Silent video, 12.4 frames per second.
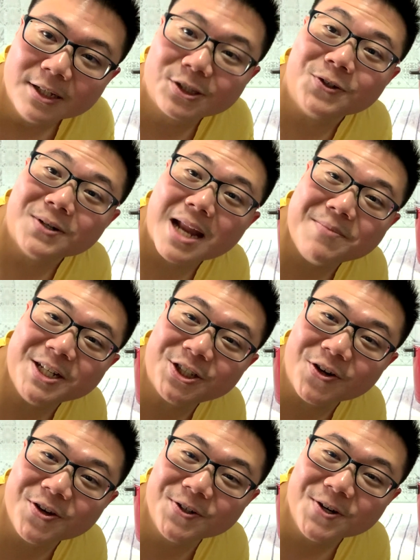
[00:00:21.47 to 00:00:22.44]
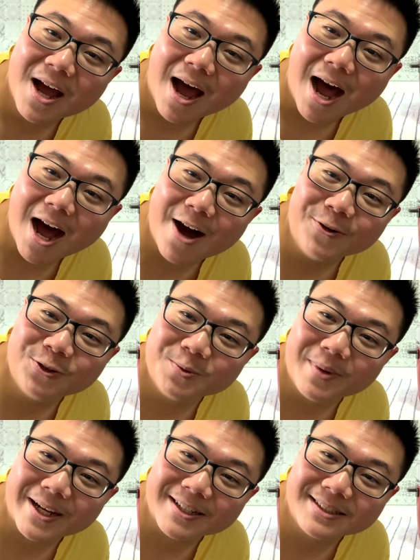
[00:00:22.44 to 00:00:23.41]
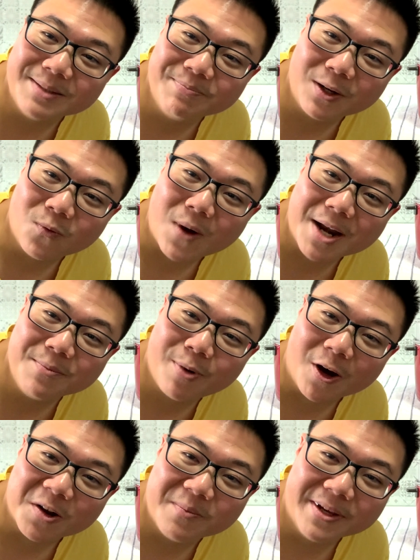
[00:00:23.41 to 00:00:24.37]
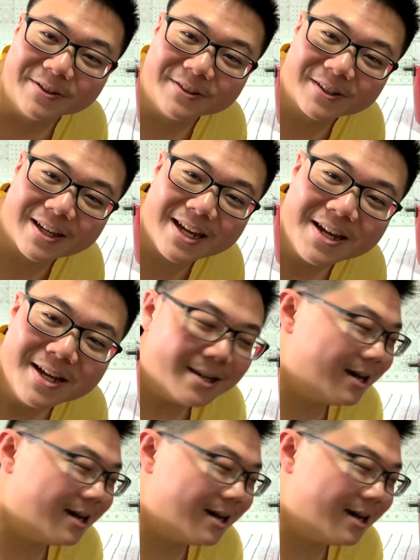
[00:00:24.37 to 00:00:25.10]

So let me show you how to make a simple one pot meal, okay?